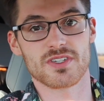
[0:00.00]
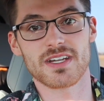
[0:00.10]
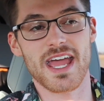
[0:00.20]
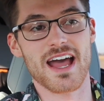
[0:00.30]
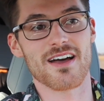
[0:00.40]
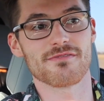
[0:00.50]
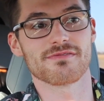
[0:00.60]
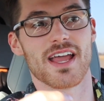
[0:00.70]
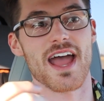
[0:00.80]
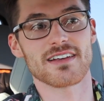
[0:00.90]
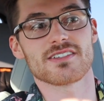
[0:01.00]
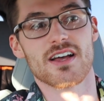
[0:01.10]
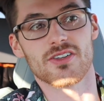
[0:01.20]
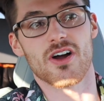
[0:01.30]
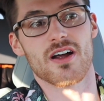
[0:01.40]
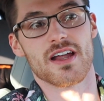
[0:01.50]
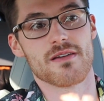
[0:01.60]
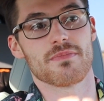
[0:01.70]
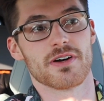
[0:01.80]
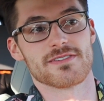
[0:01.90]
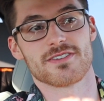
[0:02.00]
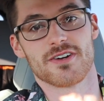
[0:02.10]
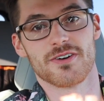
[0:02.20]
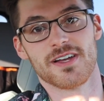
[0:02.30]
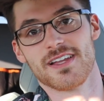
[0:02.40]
It's going to have XLR inputs, so